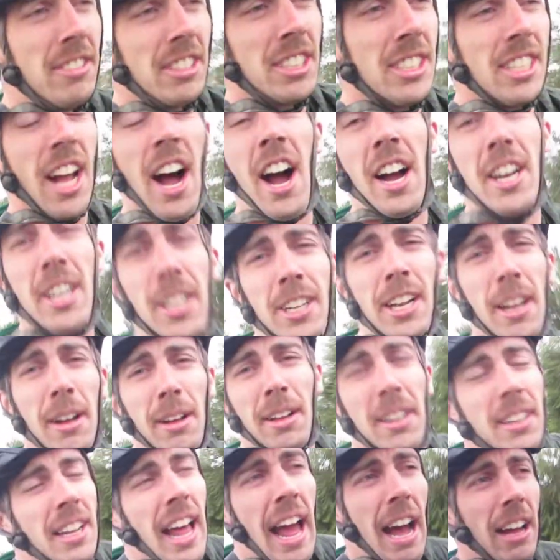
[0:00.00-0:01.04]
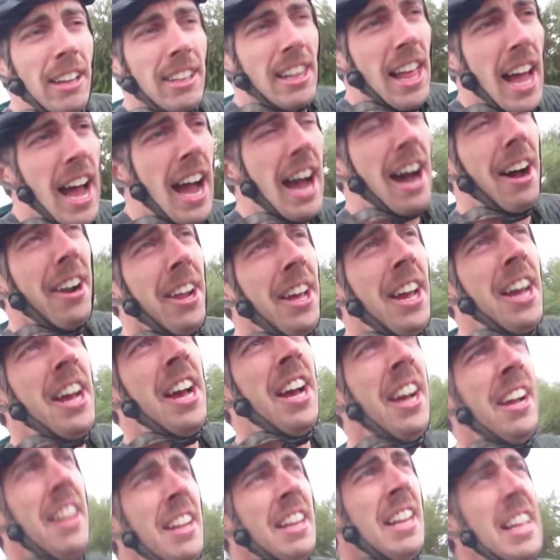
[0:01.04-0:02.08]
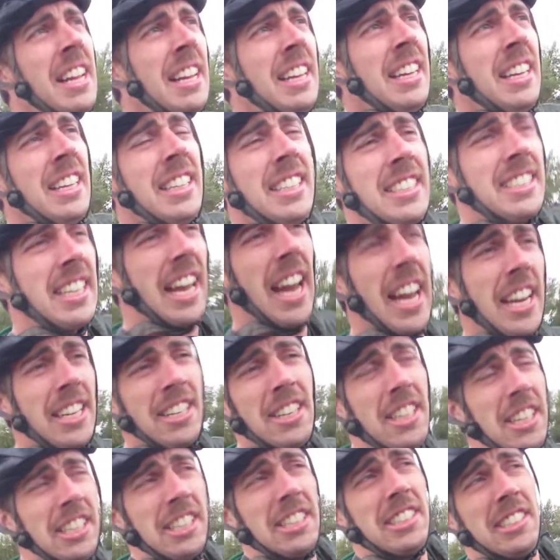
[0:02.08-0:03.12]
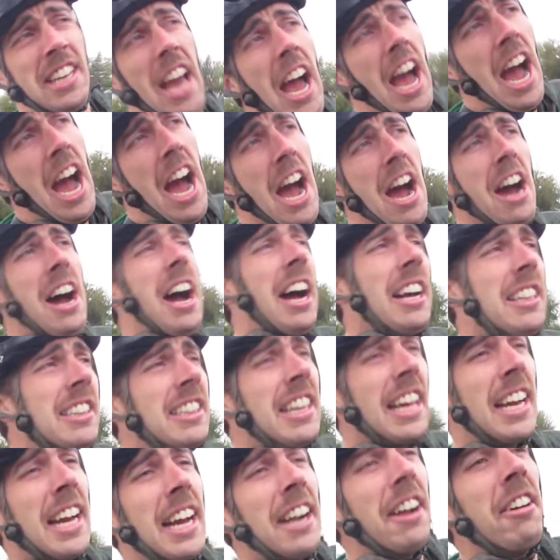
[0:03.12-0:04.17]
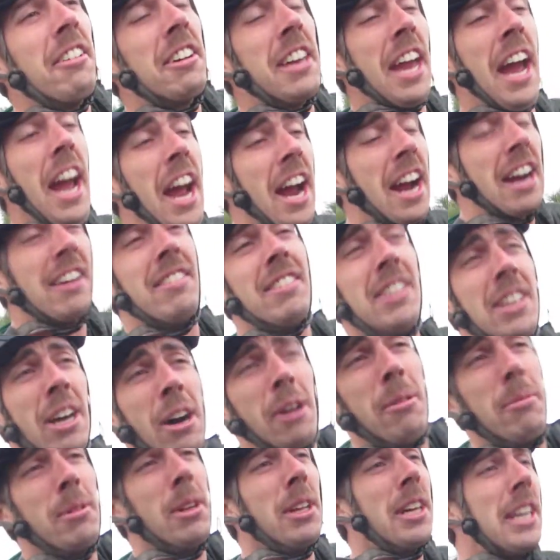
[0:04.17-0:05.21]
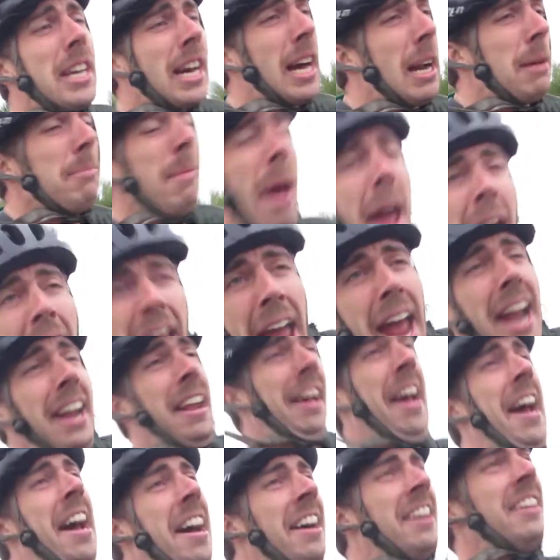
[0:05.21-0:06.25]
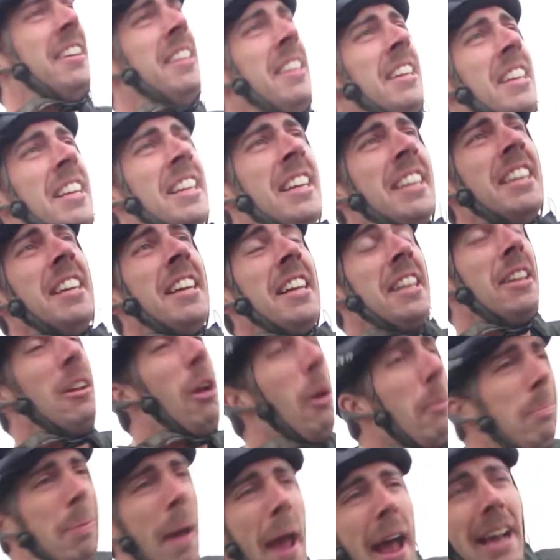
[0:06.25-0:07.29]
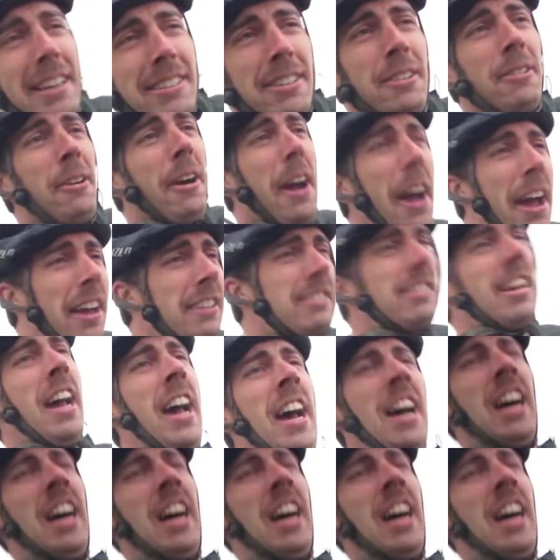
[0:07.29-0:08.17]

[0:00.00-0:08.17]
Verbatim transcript: just talking out loud, saying you can just go, acting like I don't care, even though I'm really kind of mad. A little of grass.